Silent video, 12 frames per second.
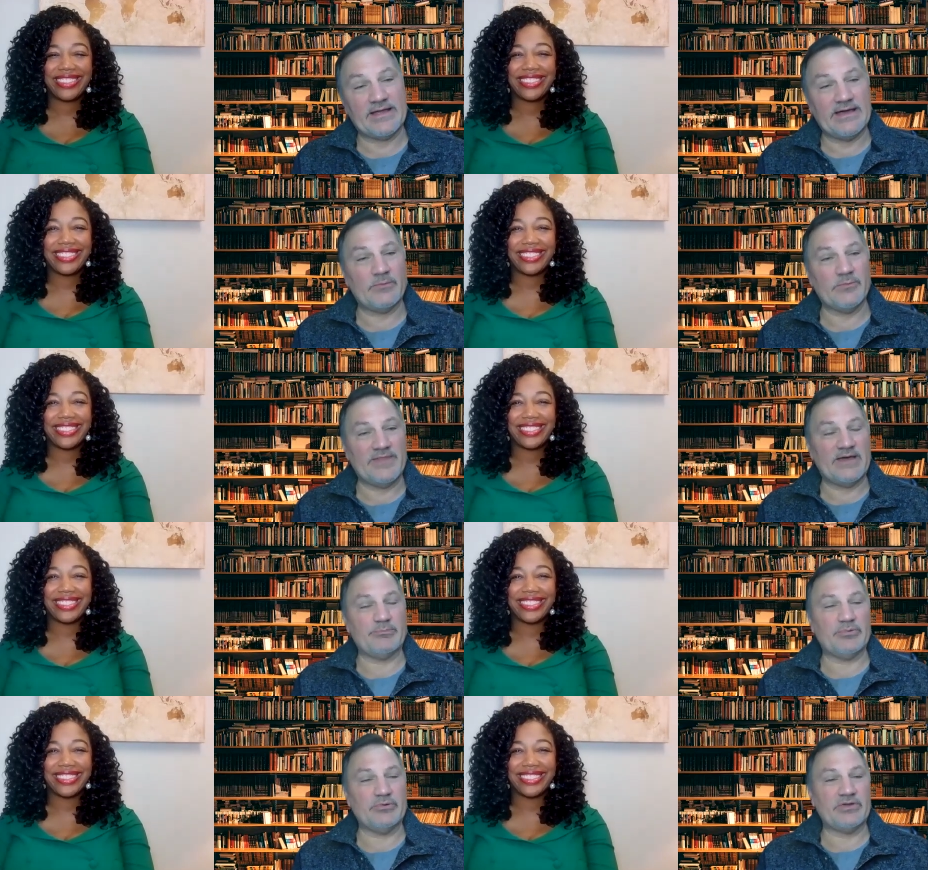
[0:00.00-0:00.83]
Speaker 1: on when
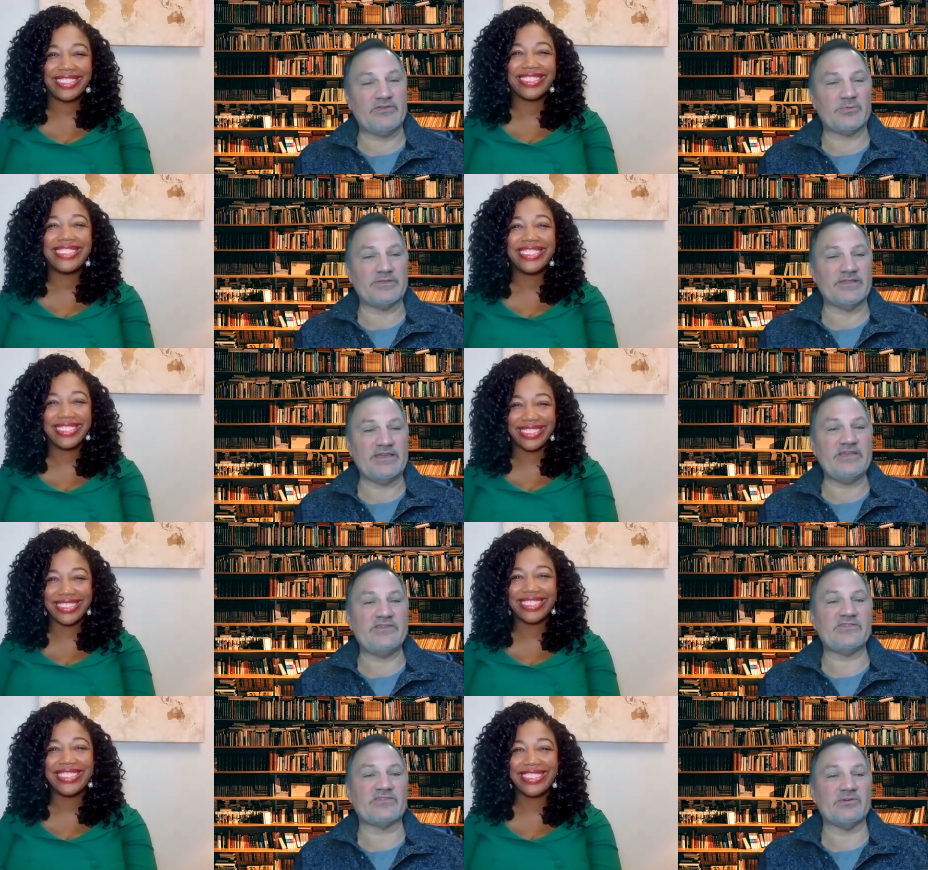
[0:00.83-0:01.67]
that book is
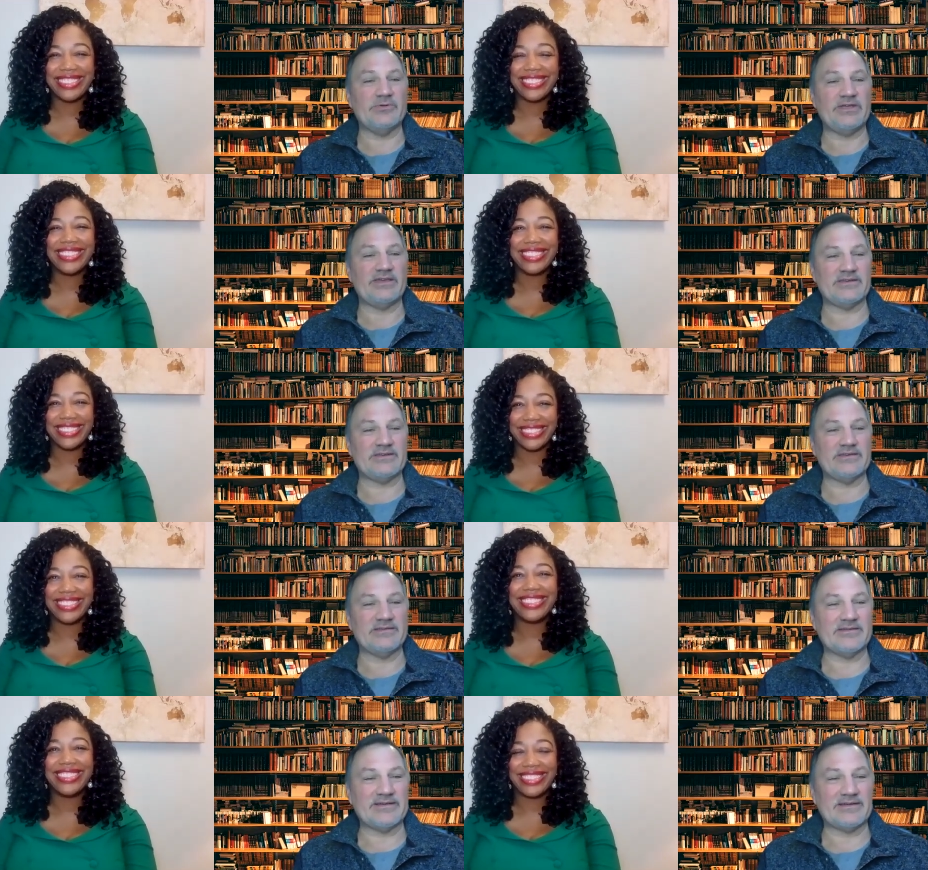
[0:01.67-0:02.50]
released, so we
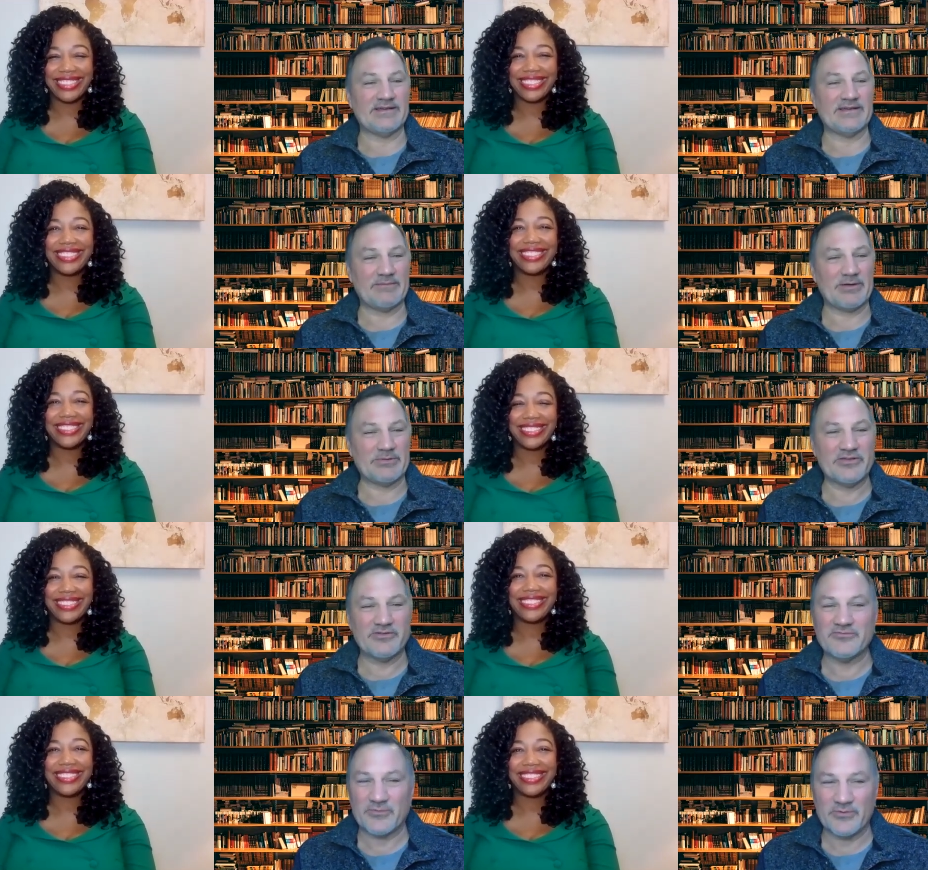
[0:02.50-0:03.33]
can. Uh, I, I, would
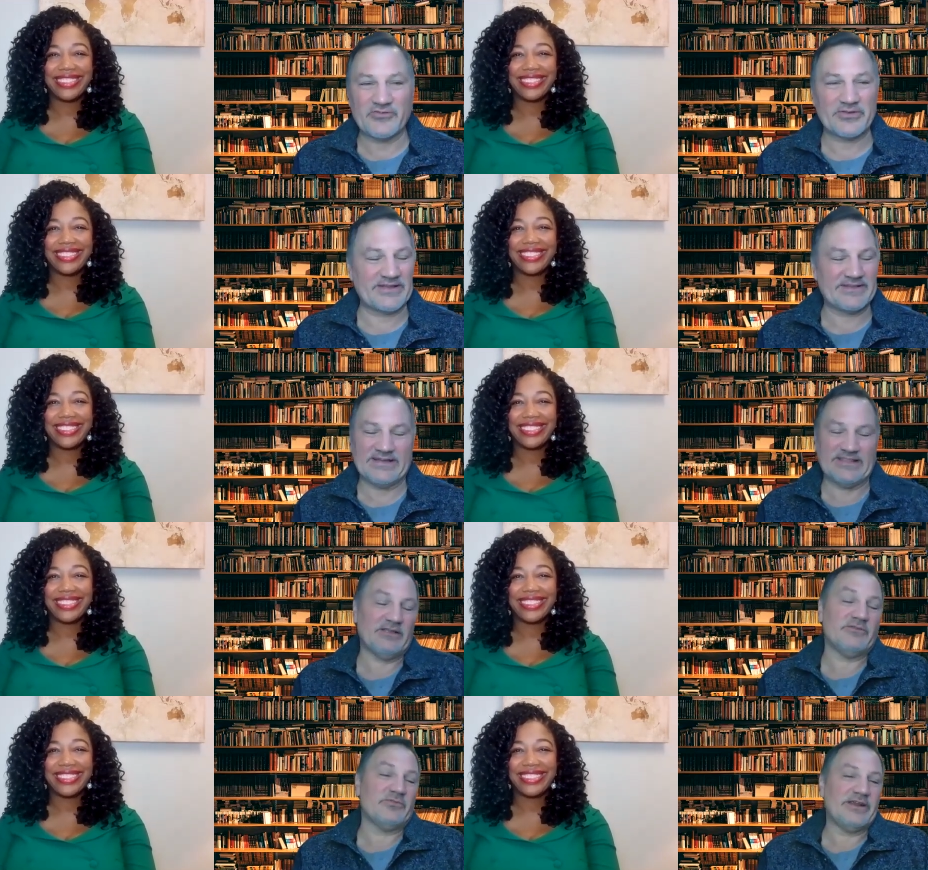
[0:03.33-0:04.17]
look forward to it. I, I
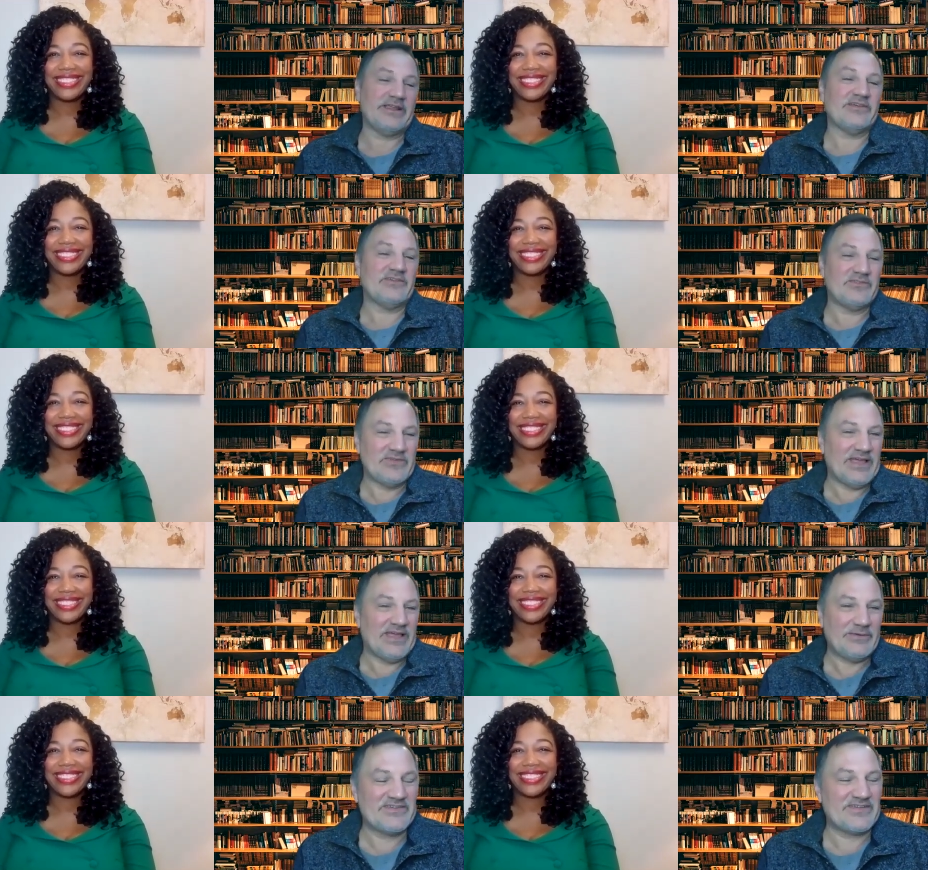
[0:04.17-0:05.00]
love reading,
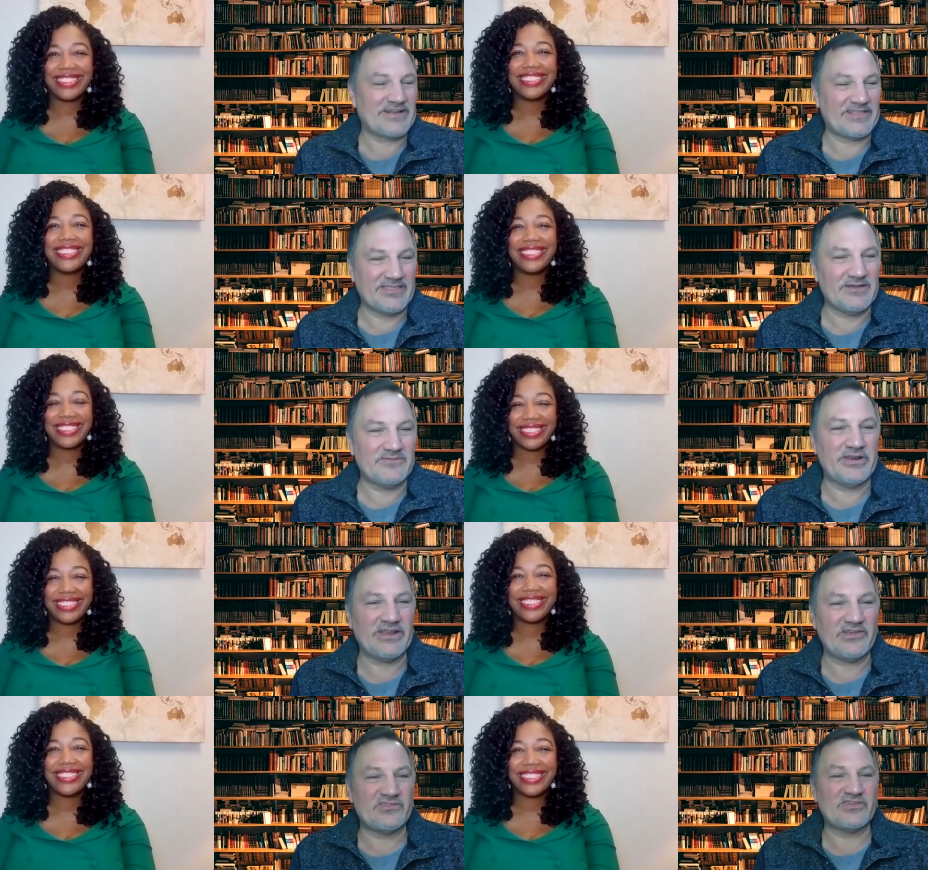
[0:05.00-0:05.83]
anyways, and I love
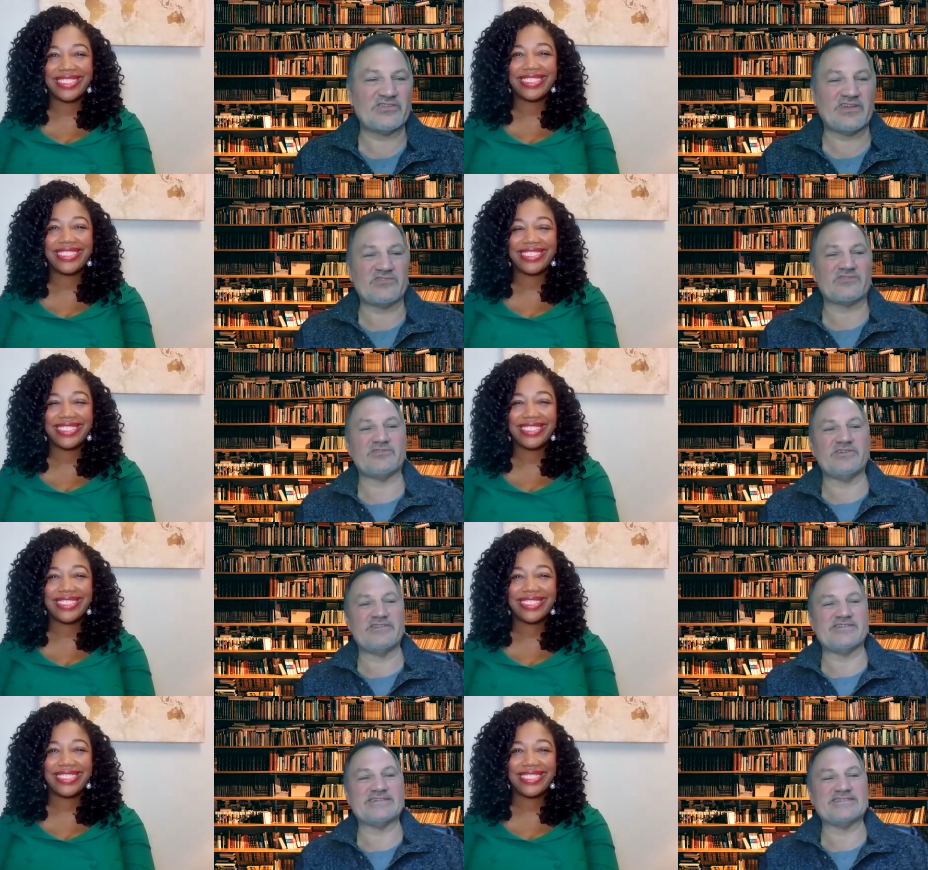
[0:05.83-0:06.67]
reading success
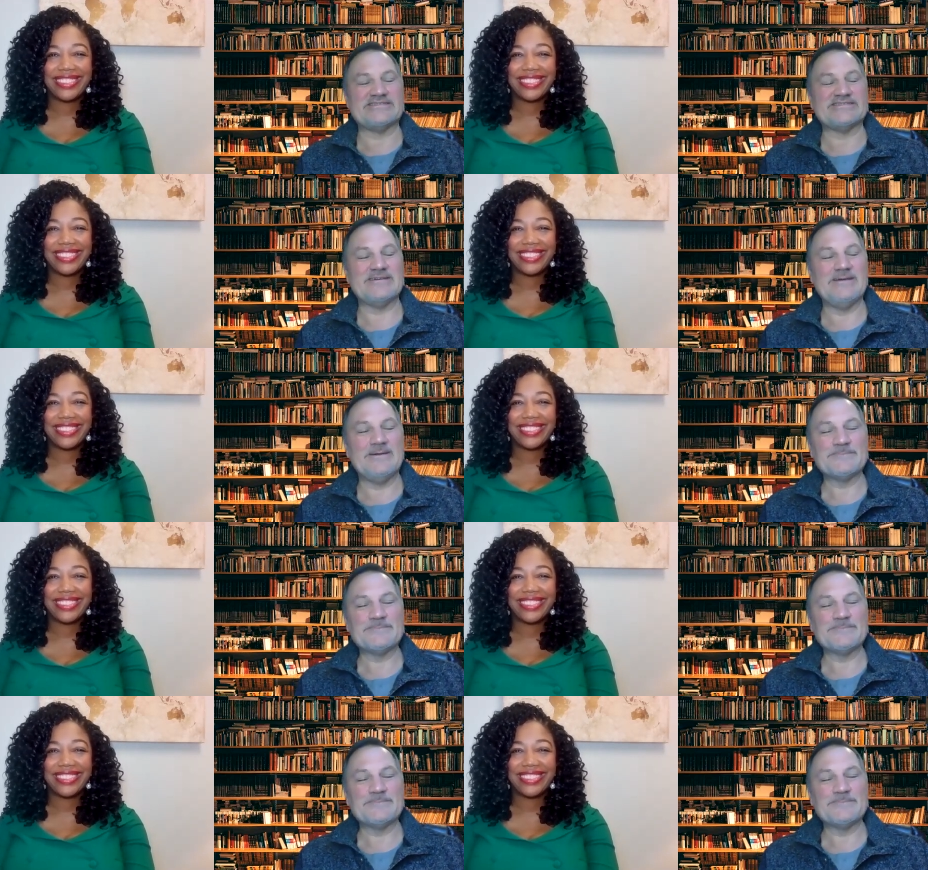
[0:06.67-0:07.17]
stories like this.